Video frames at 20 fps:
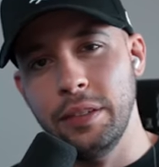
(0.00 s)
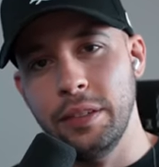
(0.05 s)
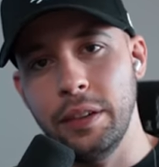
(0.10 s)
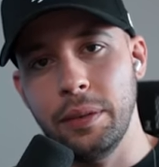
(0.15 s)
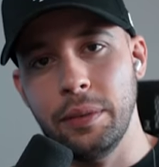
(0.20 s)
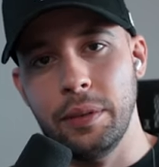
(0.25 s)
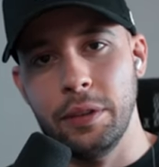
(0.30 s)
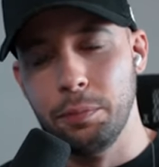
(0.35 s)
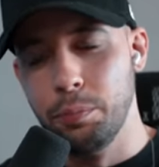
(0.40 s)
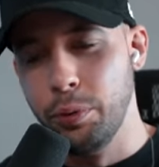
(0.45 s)

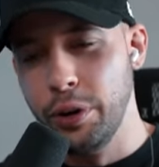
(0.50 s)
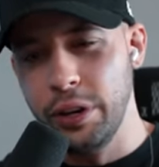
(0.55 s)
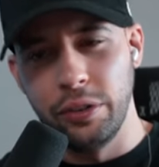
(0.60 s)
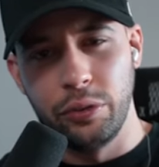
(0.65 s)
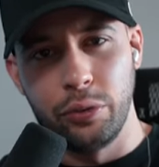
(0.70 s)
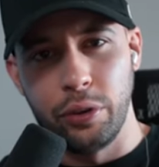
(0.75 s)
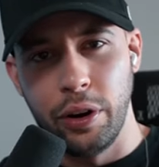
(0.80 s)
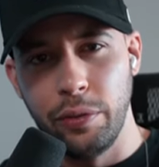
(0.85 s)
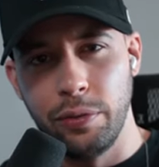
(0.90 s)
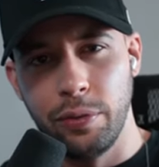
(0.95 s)
easy, pretty
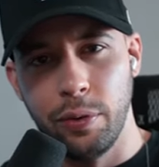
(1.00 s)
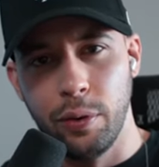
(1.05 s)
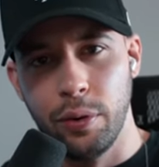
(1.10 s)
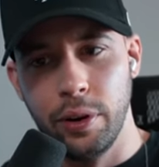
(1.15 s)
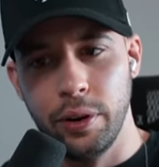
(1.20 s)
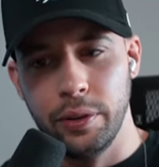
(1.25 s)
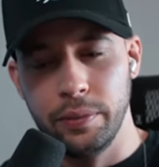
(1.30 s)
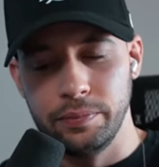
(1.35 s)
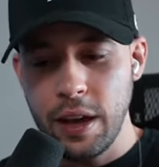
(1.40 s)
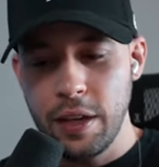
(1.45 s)

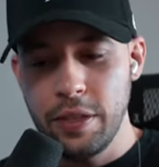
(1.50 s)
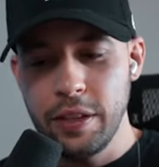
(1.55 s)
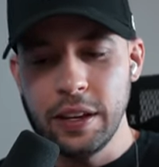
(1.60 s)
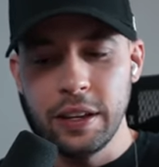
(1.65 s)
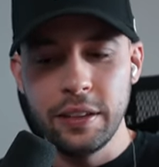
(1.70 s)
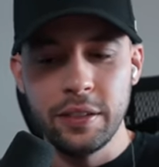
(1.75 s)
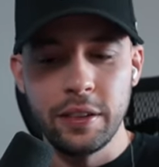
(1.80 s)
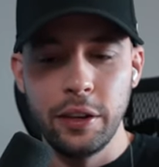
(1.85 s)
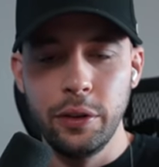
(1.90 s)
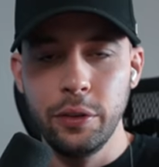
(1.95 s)
straightforward. I think
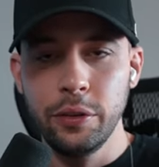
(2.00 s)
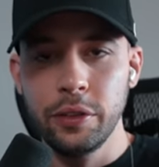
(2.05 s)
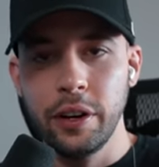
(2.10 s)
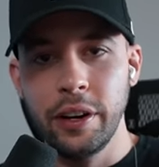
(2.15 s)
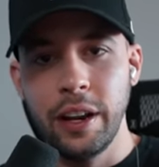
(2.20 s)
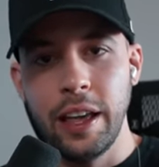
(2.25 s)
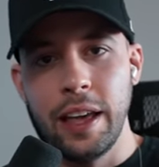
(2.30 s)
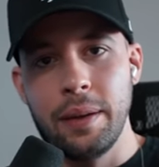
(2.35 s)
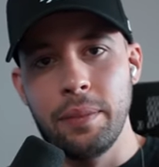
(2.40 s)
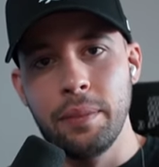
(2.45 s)
it's a
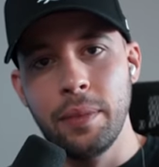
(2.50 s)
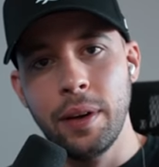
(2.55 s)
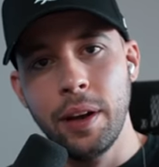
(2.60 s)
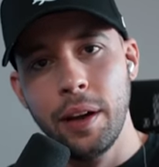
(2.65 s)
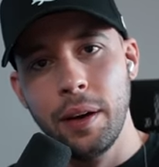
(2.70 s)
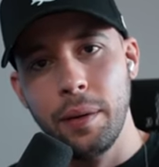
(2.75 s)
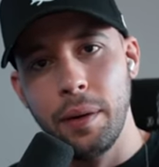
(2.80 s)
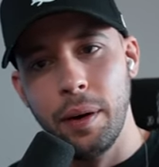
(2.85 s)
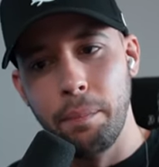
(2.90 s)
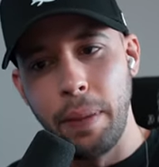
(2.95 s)
username,
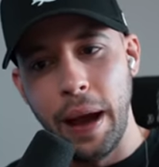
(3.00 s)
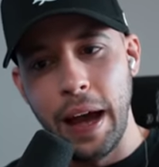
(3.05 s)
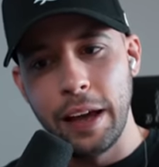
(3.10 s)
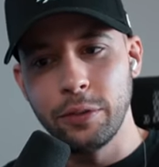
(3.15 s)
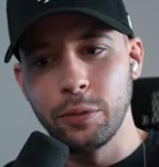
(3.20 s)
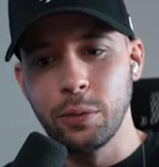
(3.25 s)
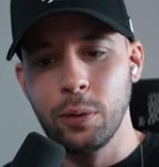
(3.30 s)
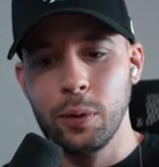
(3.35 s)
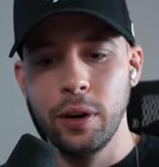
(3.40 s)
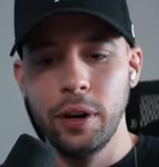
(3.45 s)

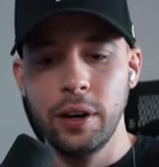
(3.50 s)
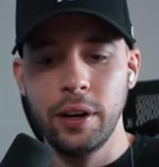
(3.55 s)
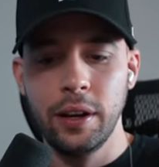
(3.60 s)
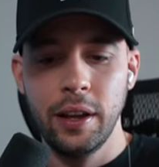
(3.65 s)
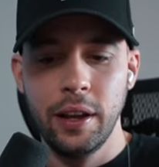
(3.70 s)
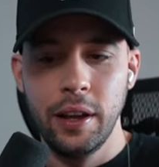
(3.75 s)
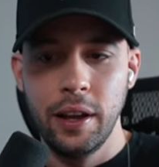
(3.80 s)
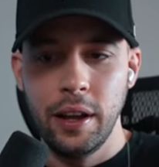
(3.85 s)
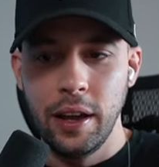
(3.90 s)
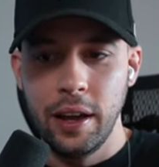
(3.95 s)
password,
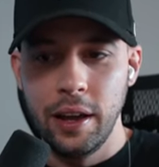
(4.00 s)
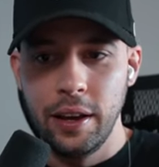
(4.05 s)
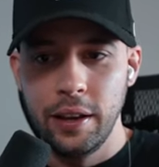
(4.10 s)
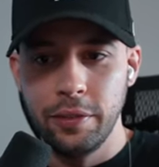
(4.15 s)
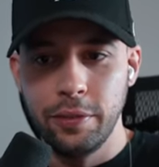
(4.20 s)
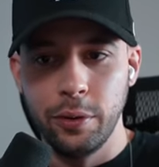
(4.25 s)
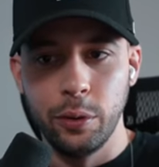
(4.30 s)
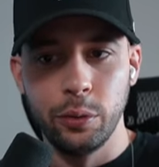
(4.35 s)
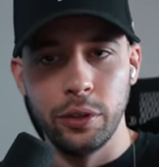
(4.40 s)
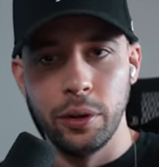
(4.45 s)
and the
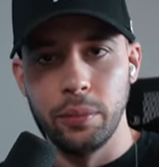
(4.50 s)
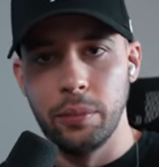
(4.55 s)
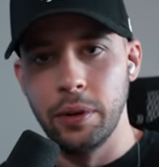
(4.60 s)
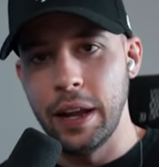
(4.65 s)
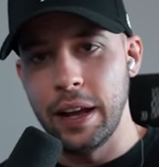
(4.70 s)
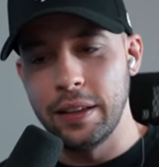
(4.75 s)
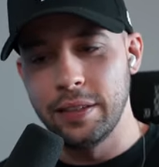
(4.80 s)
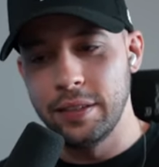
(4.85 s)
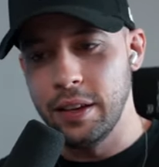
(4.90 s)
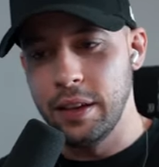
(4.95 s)
phone number.
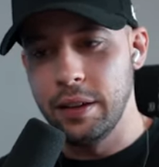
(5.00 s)
That's